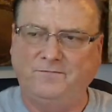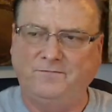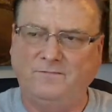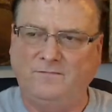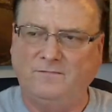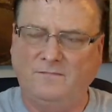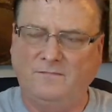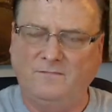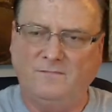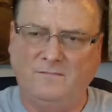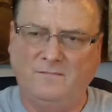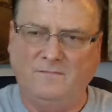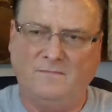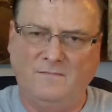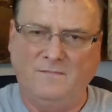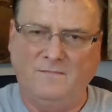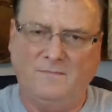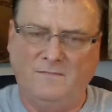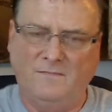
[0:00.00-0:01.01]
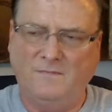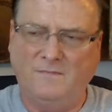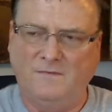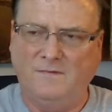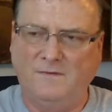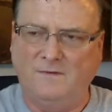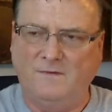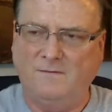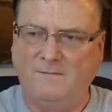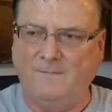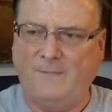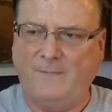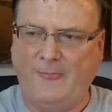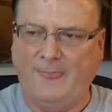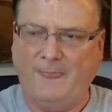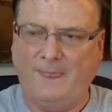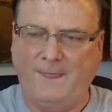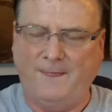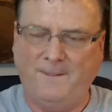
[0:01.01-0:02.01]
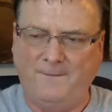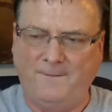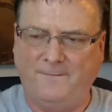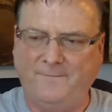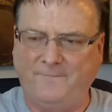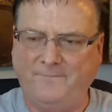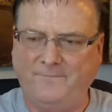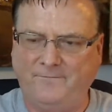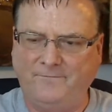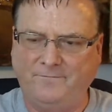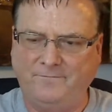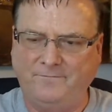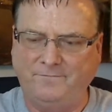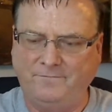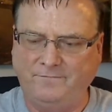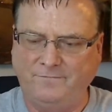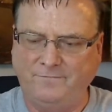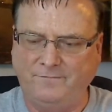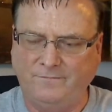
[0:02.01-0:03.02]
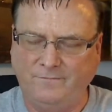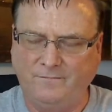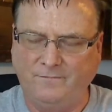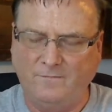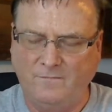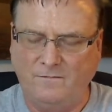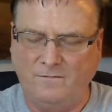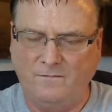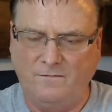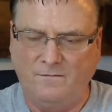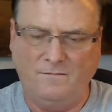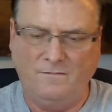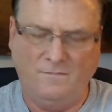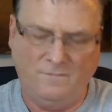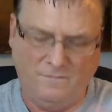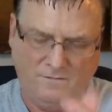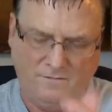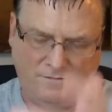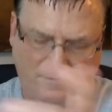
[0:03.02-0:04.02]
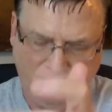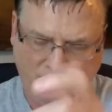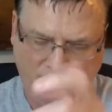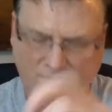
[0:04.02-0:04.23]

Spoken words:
No one is speaking in this clip.